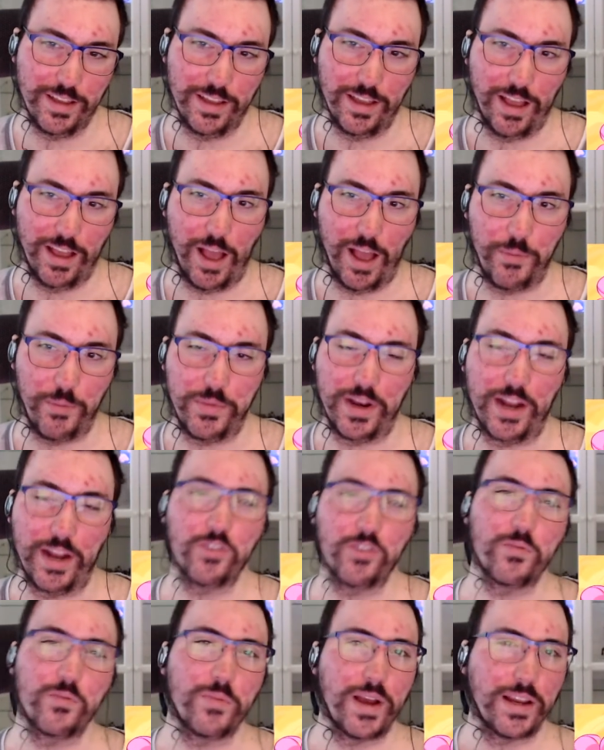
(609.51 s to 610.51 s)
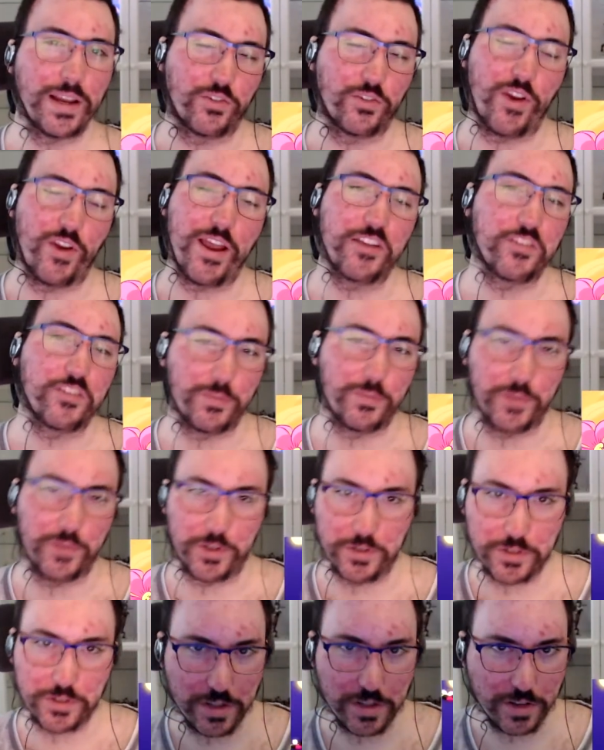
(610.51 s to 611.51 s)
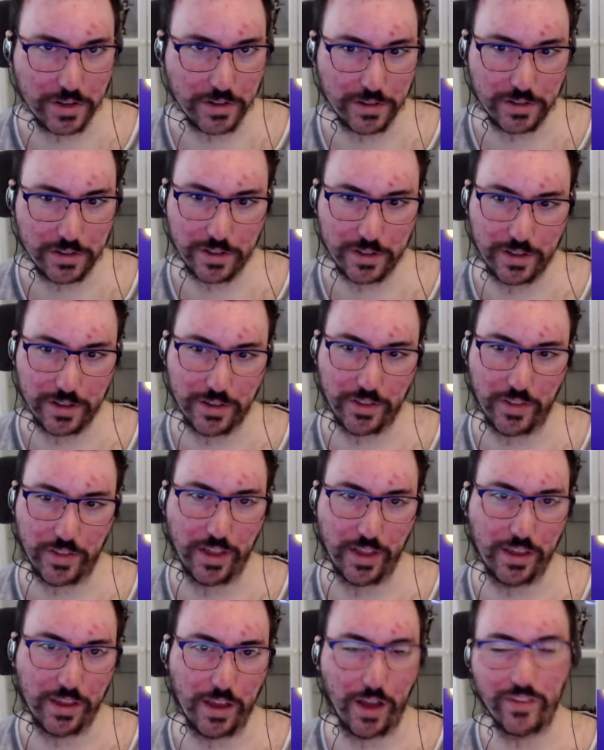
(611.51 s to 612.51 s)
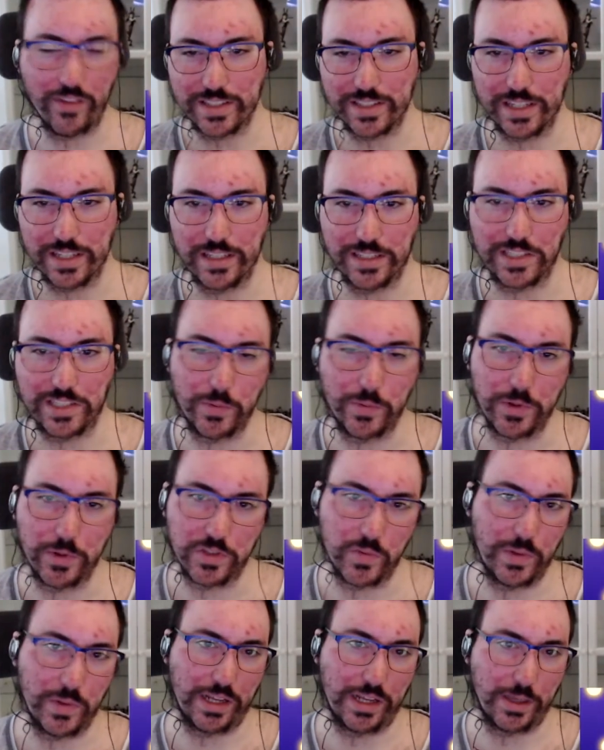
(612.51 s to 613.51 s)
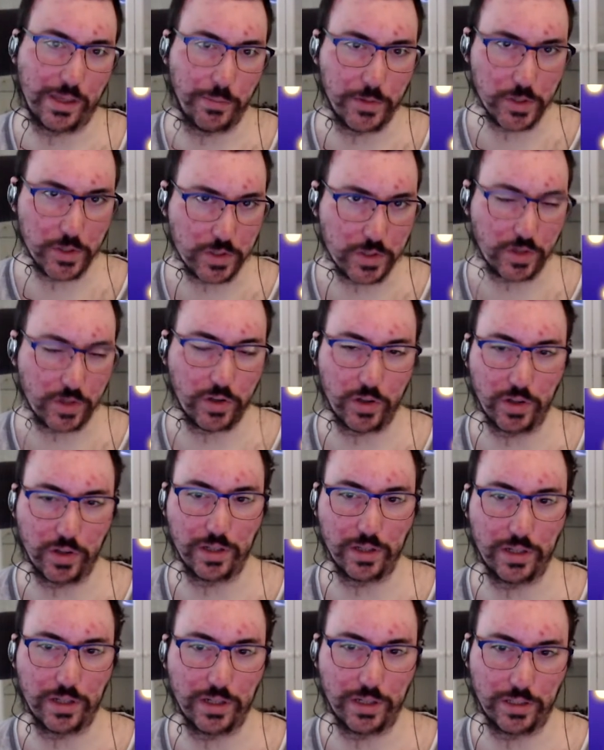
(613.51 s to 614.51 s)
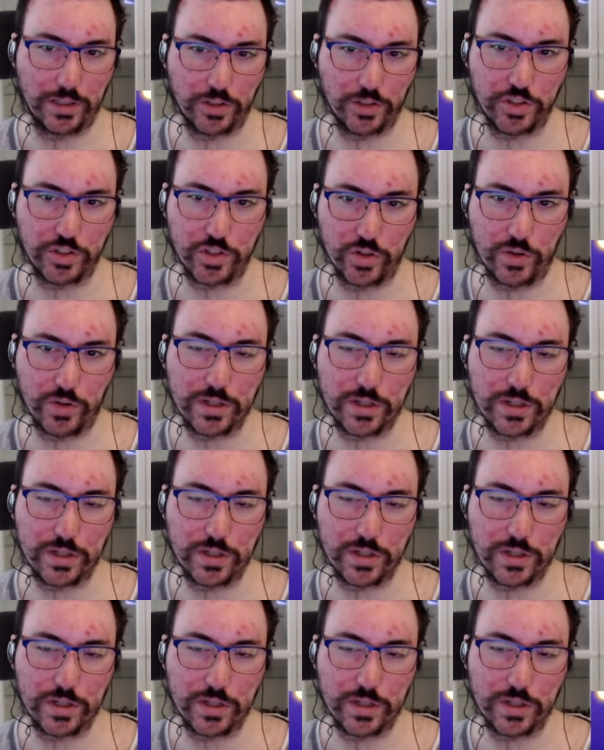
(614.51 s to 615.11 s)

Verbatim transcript: I mean, I don't mind random musical thing. Obviously, this is supposed to be like a musical little short.